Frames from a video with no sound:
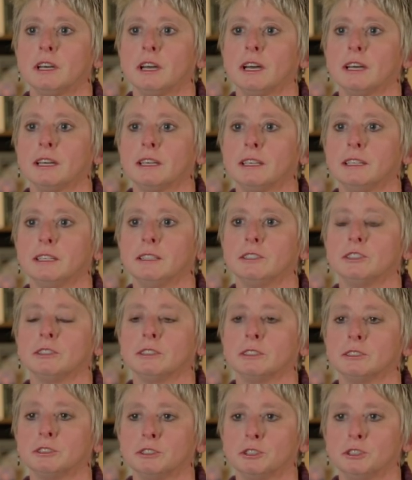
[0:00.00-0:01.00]
I could
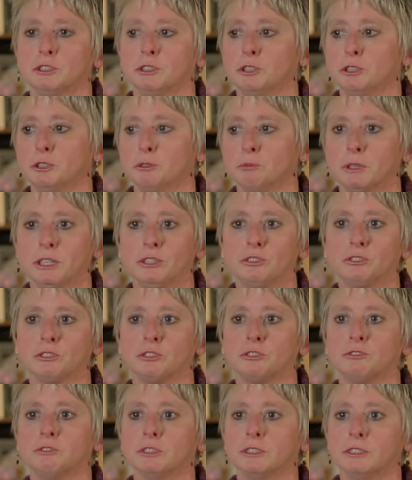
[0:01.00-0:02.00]
either embrace
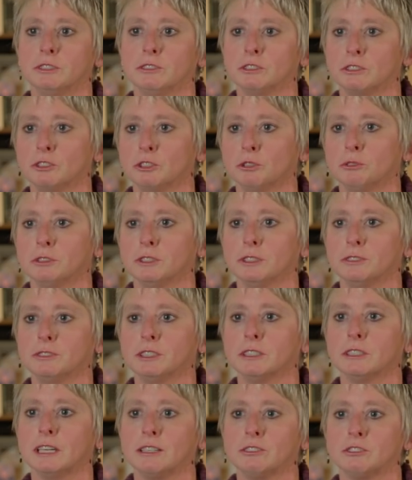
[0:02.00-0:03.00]
those feelings and go and live
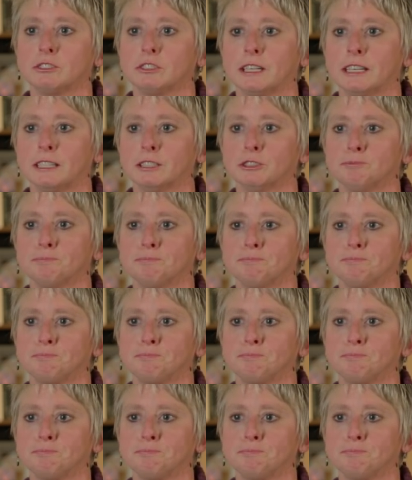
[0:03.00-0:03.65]
the lifestyle,